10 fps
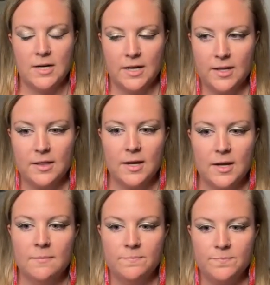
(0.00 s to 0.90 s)
Nellie,
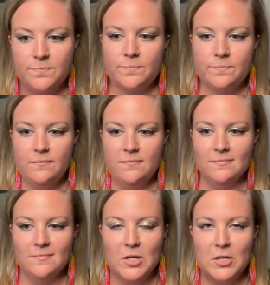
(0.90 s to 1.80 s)
like
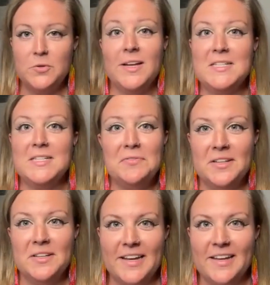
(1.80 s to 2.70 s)
you're doing it
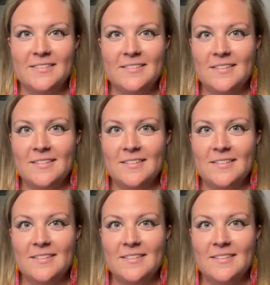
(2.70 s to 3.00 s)
differently